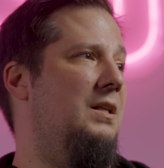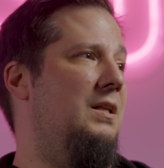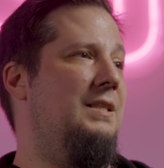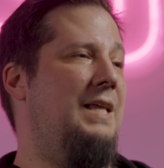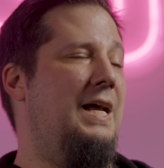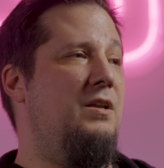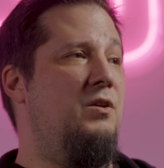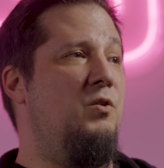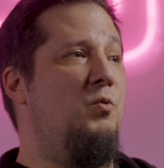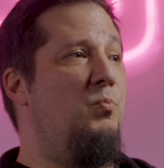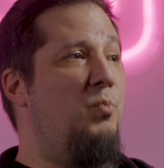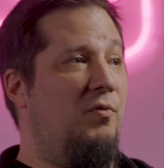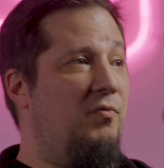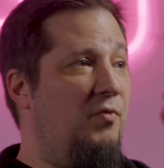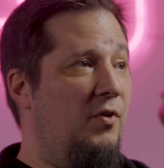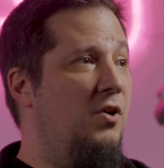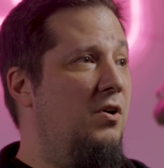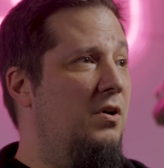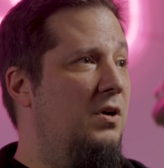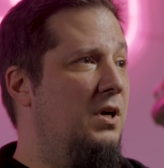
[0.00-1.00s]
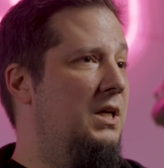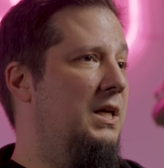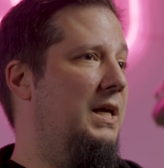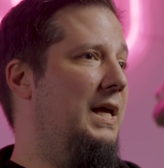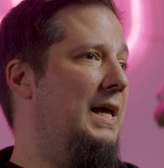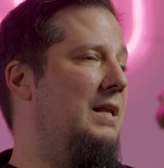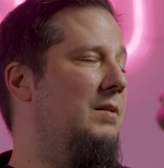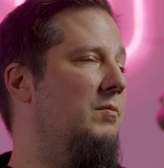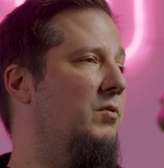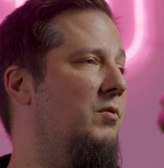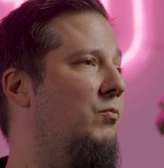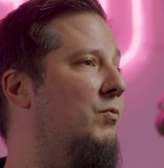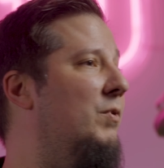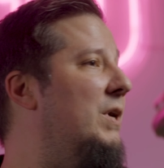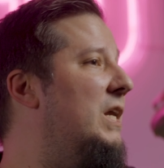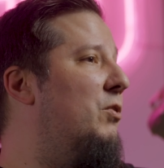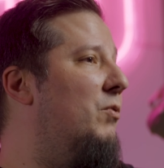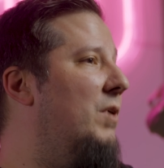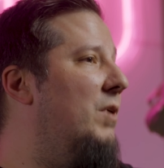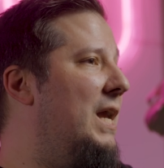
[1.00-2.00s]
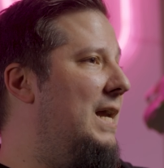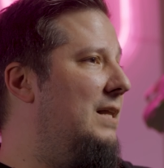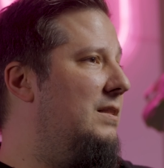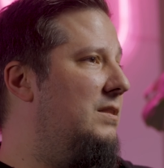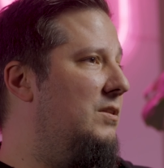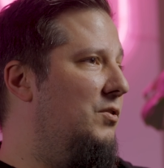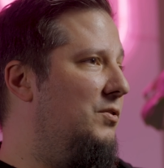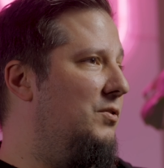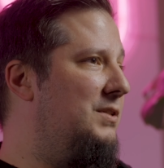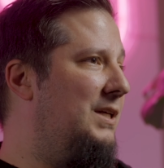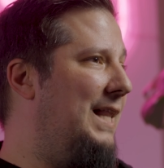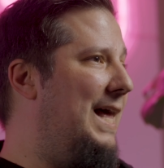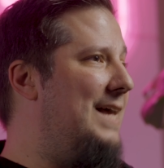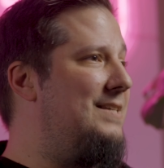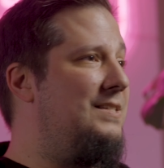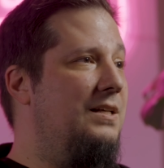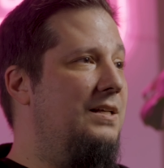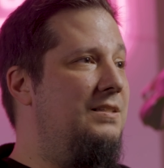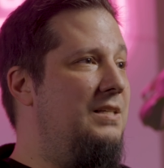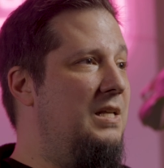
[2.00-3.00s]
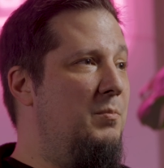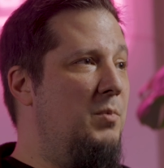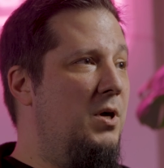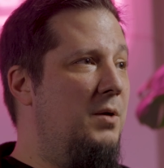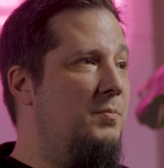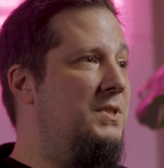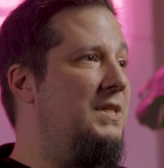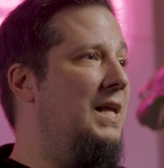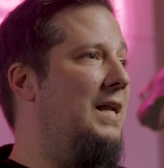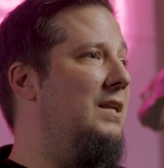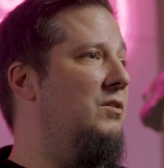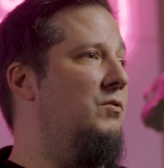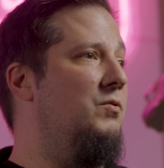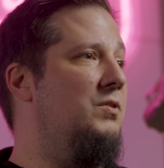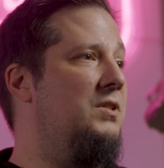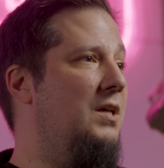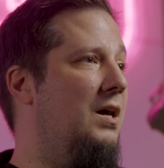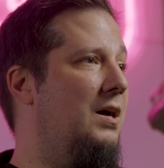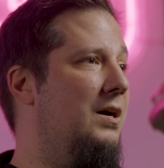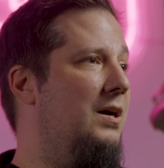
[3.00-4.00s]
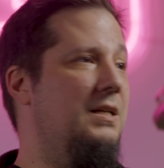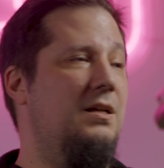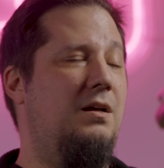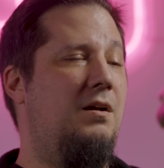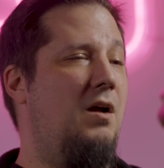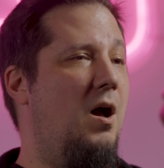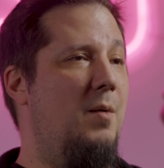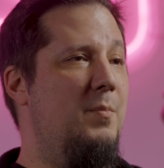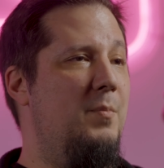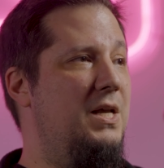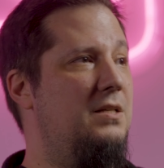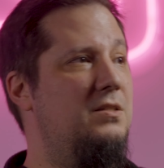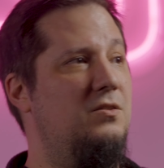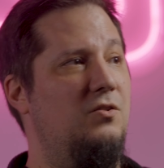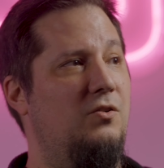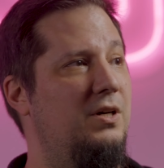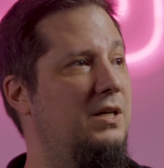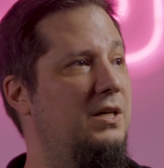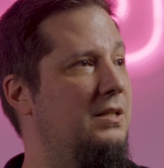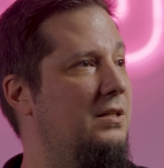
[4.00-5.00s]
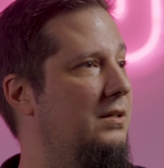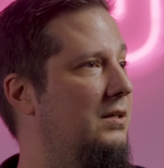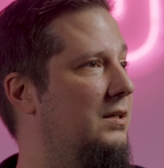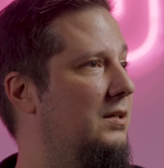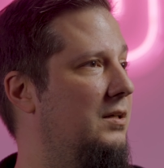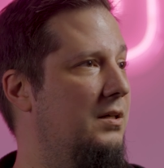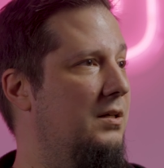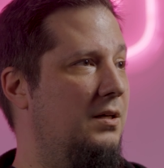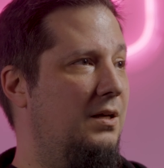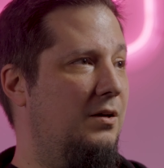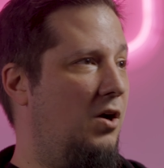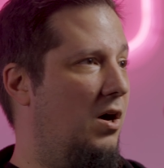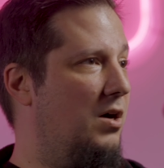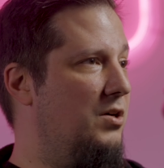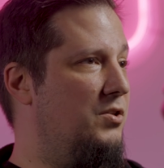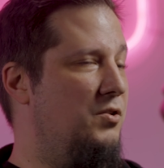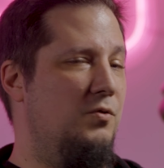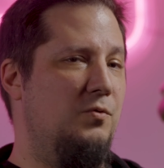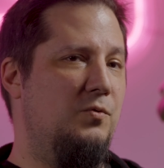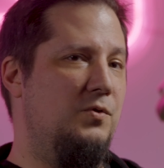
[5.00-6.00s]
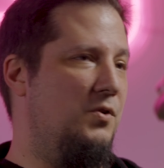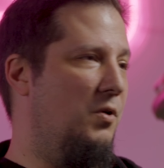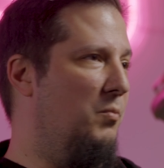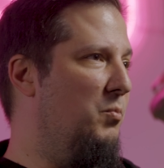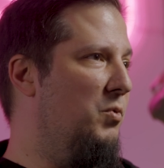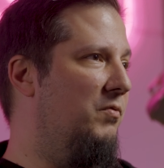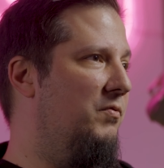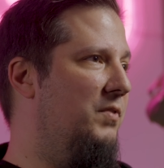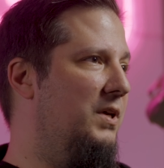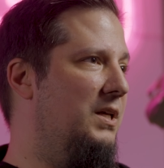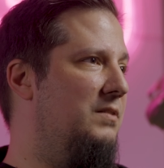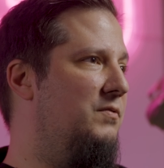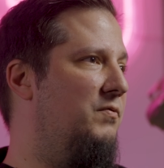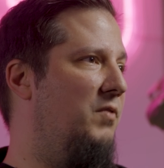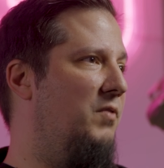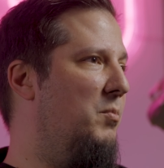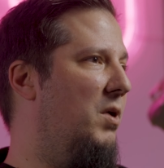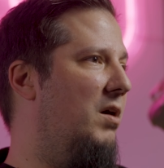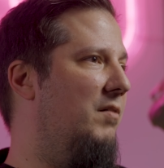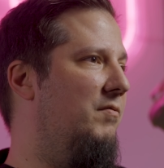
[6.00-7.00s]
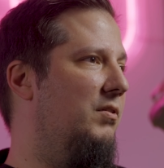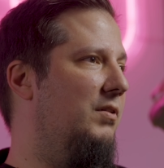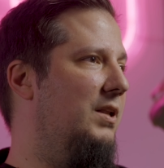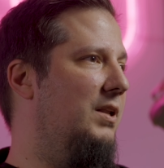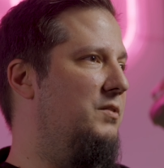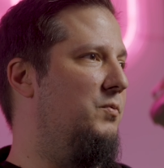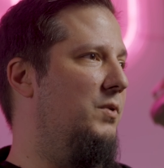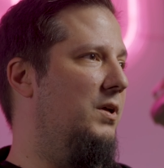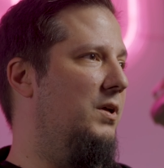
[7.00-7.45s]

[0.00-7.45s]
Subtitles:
that you prefer and recreate those classic team-ups that you saw in the comics or in the cartoons or movies from Marvel as